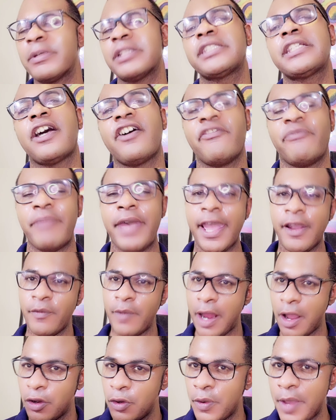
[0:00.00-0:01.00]
from a tough
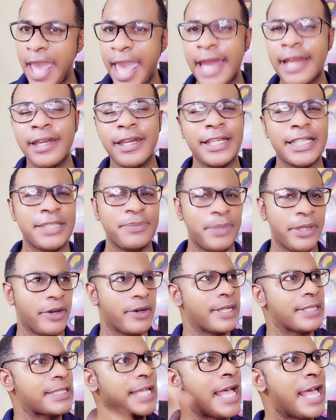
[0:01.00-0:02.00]
background, who had an
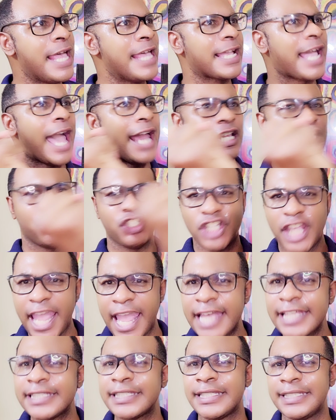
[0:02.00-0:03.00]
experience, got a
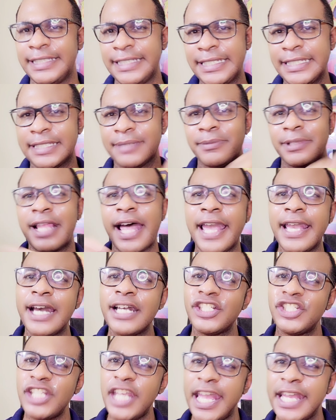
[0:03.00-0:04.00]
chance to see some
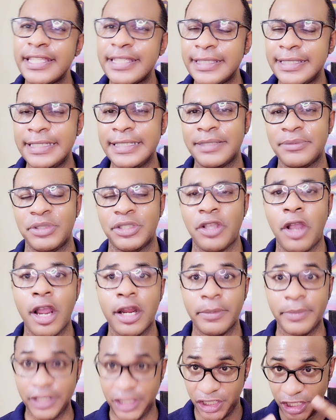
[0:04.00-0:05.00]
light, a chance to see some
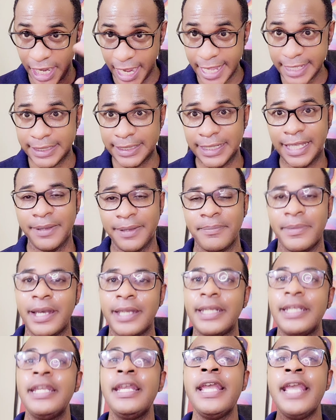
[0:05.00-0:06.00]
stardom, a chance to get
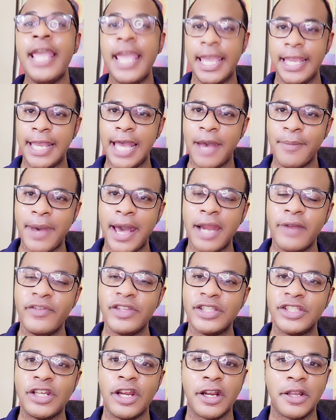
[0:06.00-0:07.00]
money and come out of
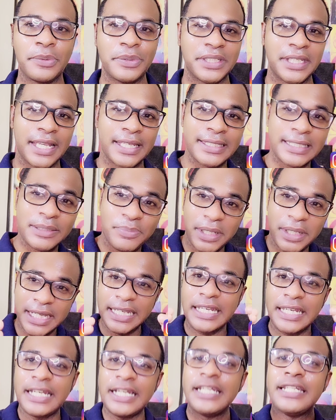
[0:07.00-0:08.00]
his circumstances, but
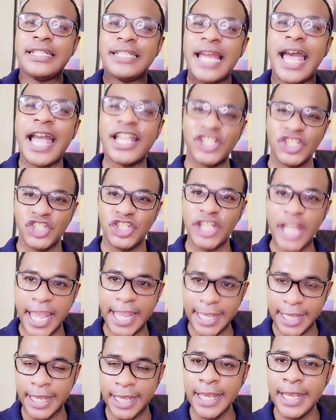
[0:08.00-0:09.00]
he could not
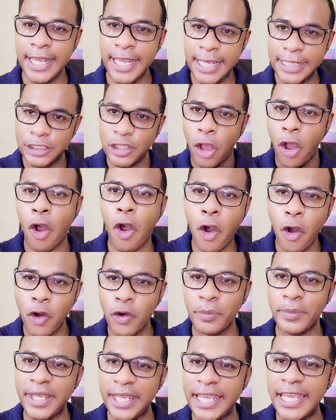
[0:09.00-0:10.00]
shake his
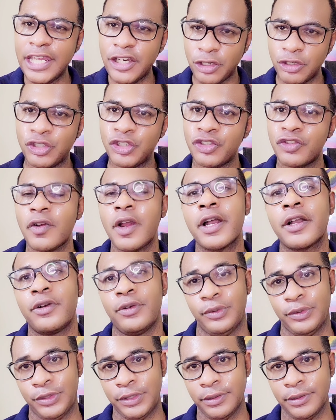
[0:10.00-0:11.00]
own inner
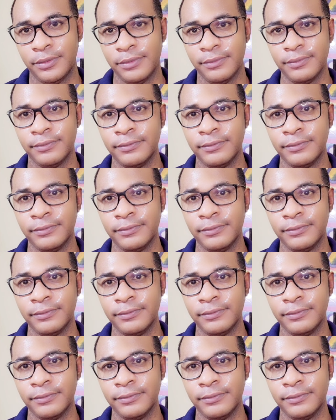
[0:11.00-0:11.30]
struggles.